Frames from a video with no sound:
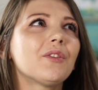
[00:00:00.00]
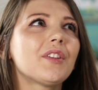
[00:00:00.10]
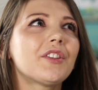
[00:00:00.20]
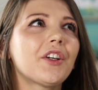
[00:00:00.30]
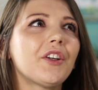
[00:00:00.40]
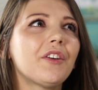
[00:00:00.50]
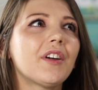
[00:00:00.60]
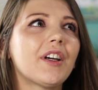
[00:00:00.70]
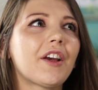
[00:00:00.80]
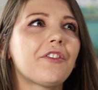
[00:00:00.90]
also,
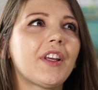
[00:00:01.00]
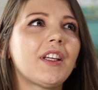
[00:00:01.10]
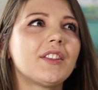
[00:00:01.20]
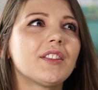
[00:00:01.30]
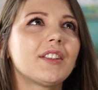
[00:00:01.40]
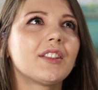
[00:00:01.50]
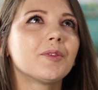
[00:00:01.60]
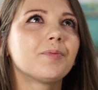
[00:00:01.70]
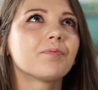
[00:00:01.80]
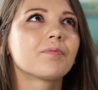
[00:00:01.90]
I think just
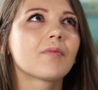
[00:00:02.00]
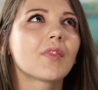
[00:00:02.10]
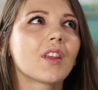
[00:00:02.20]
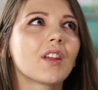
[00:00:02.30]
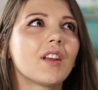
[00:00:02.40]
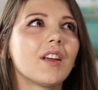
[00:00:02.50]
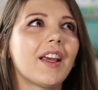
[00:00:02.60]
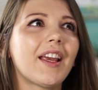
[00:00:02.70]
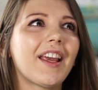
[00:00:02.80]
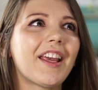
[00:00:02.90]

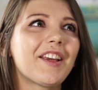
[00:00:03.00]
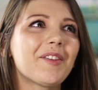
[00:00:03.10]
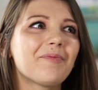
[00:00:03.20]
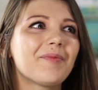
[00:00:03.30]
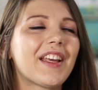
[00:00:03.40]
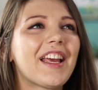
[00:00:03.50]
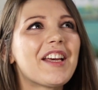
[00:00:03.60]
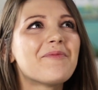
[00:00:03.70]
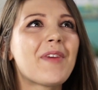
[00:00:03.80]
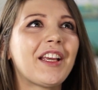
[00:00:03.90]
it
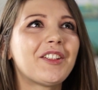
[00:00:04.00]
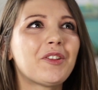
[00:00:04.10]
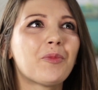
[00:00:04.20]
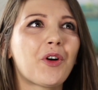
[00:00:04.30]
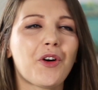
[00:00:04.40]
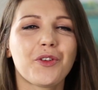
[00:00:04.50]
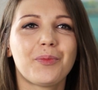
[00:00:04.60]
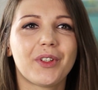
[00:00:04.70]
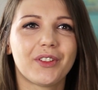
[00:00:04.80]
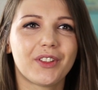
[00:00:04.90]
makes you more
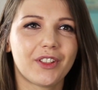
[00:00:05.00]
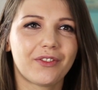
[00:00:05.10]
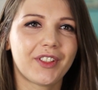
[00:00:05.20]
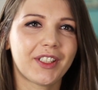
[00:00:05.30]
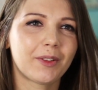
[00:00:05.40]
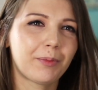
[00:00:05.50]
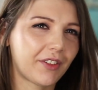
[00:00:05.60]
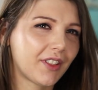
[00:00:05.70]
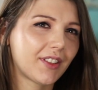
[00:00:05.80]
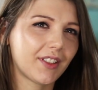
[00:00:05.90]
open to different
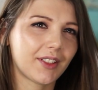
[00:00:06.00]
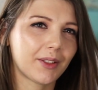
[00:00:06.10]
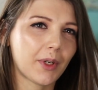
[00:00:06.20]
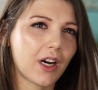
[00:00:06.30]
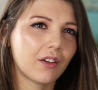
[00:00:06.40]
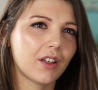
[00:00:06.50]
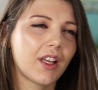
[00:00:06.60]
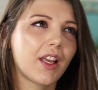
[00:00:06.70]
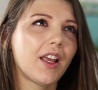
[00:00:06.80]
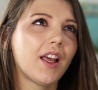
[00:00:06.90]
experiences as well.
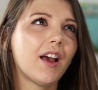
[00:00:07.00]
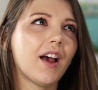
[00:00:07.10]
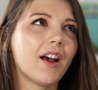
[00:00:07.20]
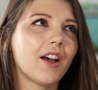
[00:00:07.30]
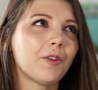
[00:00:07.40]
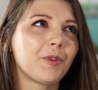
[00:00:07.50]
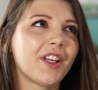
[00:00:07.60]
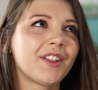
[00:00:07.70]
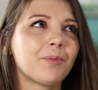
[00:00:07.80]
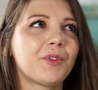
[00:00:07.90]
You
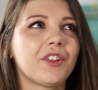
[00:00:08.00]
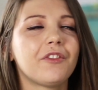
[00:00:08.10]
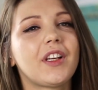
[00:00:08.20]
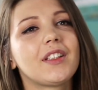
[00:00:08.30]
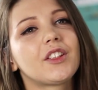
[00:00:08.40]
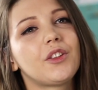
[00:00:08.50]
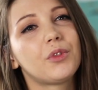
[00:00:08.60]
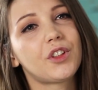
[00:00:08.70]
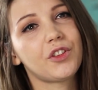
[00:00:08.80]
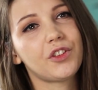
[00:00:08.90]
end up doing things that you
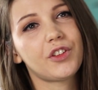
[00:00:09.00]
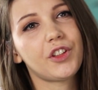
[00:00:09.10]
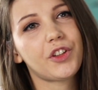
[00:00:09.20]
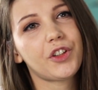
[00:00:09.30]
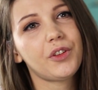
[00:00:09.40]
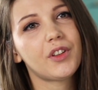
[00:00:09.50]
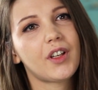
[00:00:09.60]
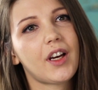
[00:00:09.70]
wouldn't usually do,